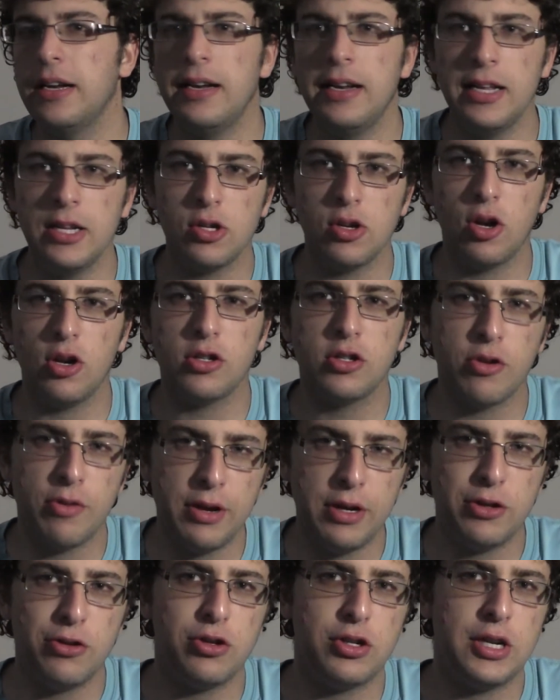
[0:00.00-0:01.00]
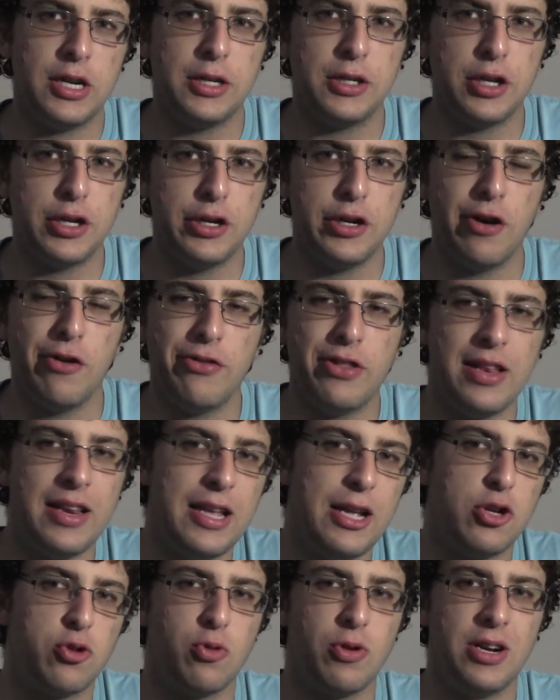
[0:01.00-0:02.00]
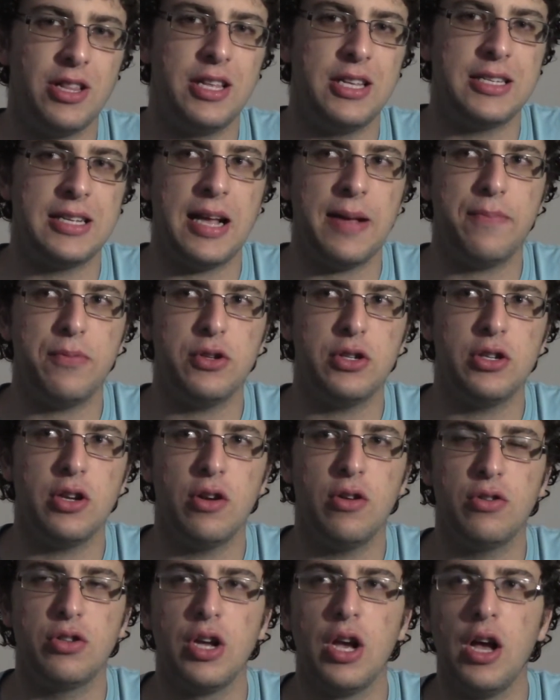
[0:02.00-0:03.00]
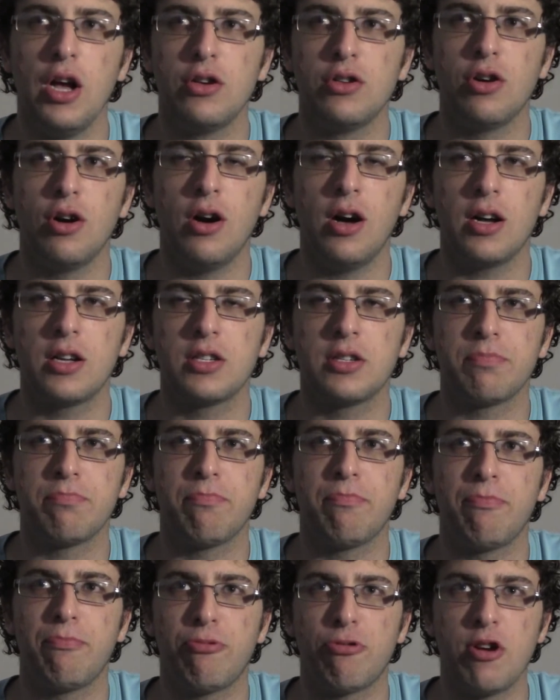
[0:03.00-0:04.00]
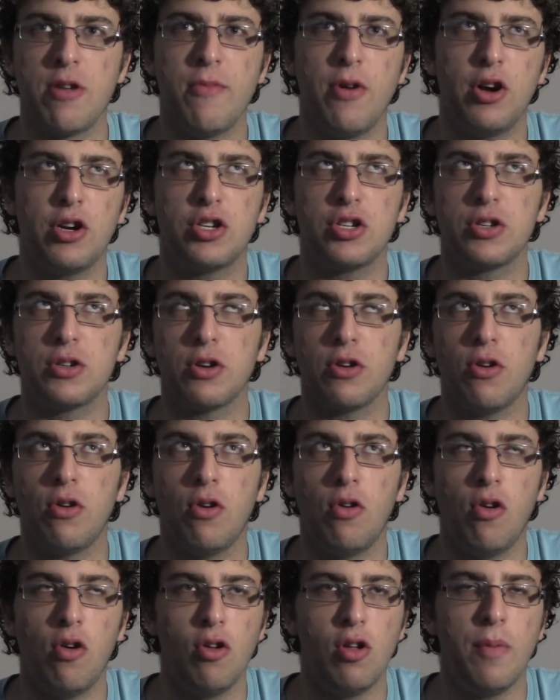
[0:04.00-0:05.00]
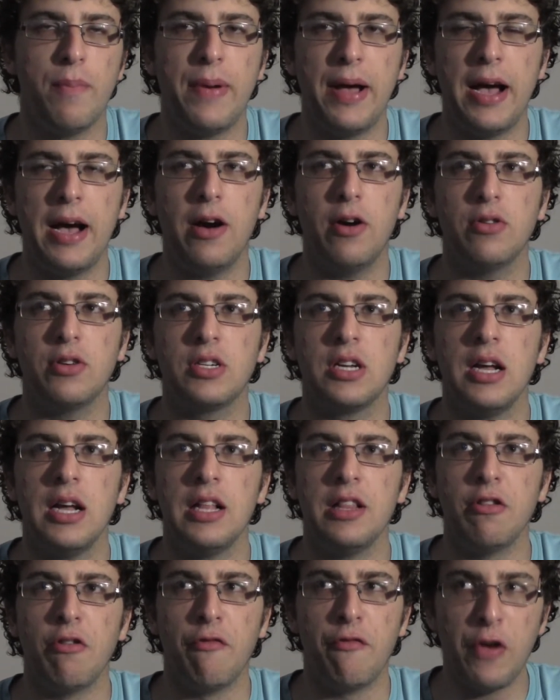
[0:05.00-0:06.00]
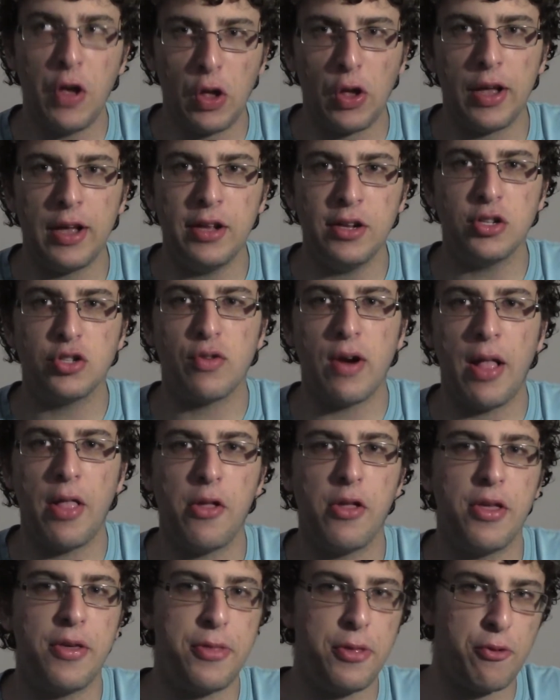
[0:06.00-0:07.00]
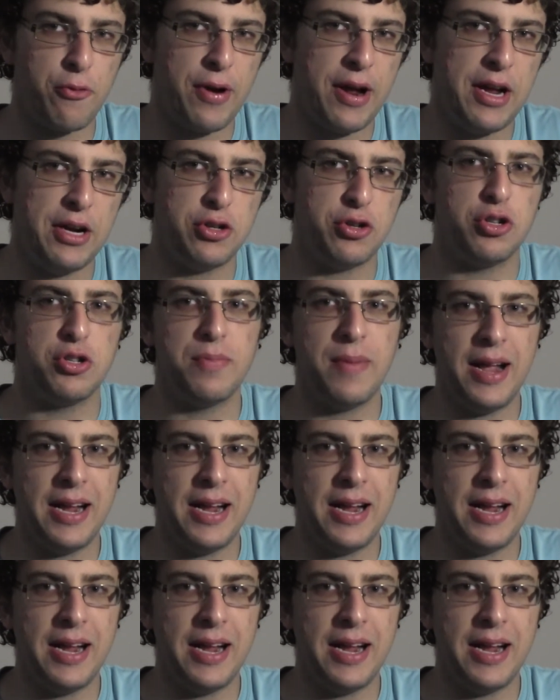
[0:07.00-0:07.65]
It is also interesting to note that each one of these episodes talks pretty much all about the villains rather than the Rangers.